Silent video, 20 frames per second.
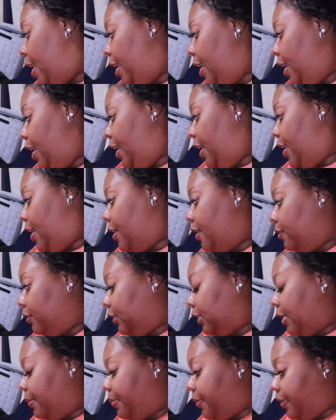And on
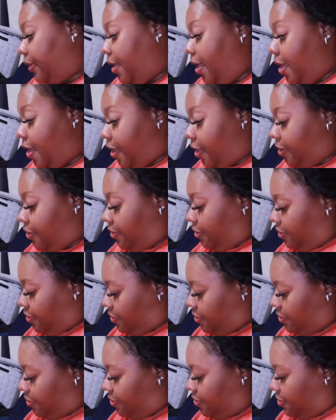top of that,
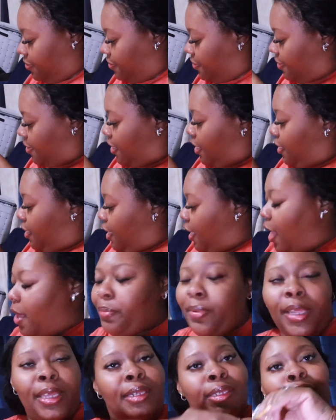I
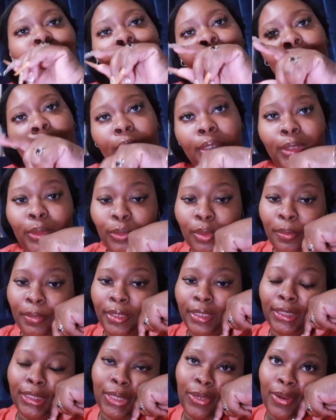played a joke on this woman
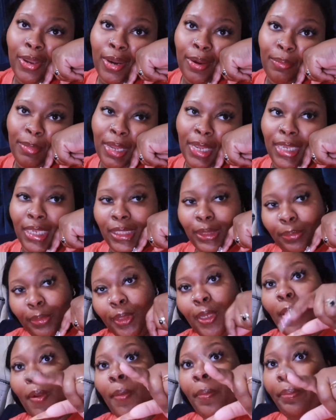and told her my
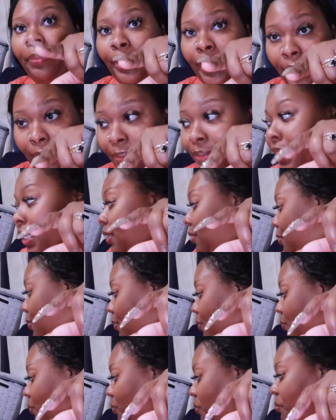husband gonna beat me
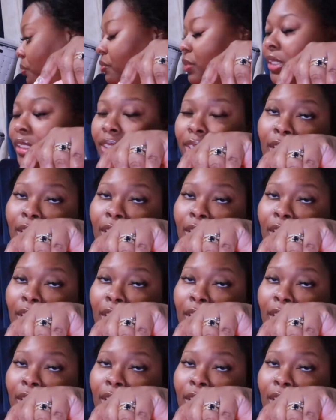when we went to